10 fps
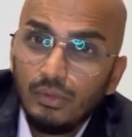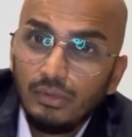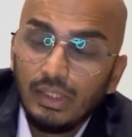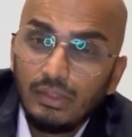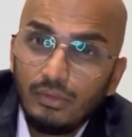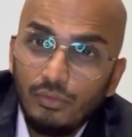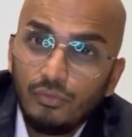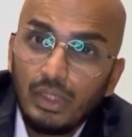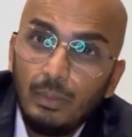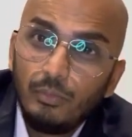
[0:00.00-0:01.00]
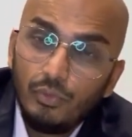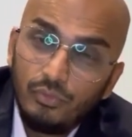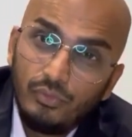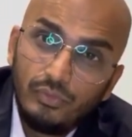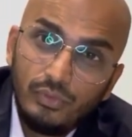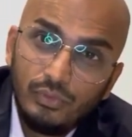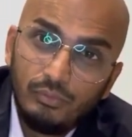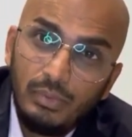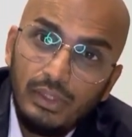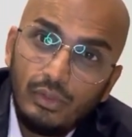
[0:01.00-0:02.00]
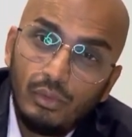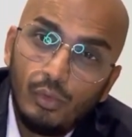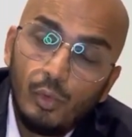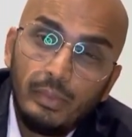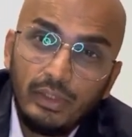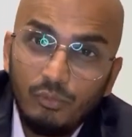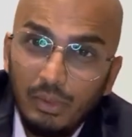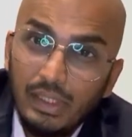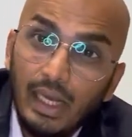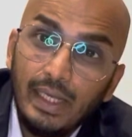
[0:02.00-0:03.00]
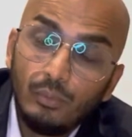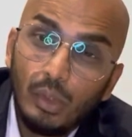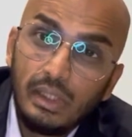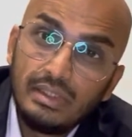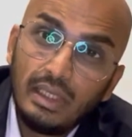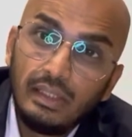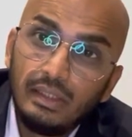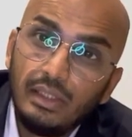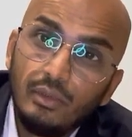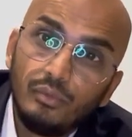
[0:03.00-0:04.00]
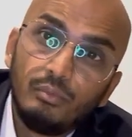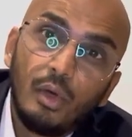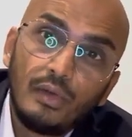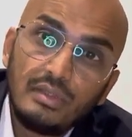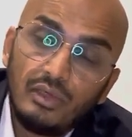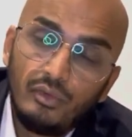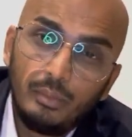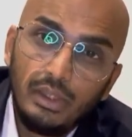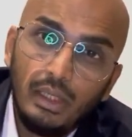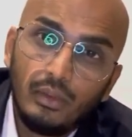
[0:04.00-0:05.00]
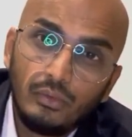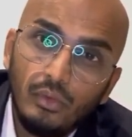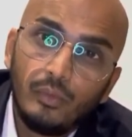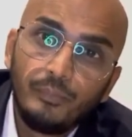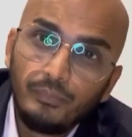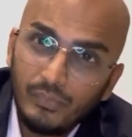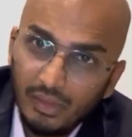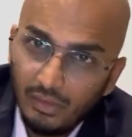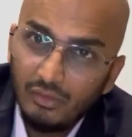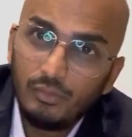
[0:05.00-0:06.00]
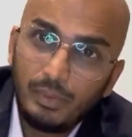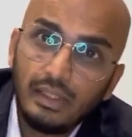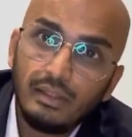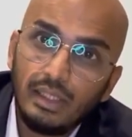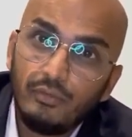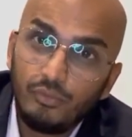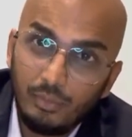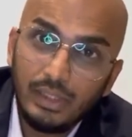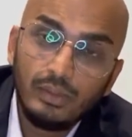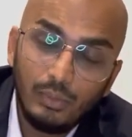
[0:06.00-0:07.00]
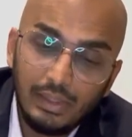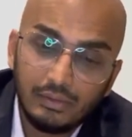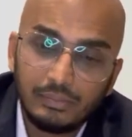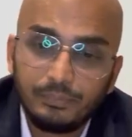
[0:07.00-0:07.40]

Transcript: that you've come, you've built your home and you built high walls and then you've boxed everybody out. No, spread the love, spread the wealth.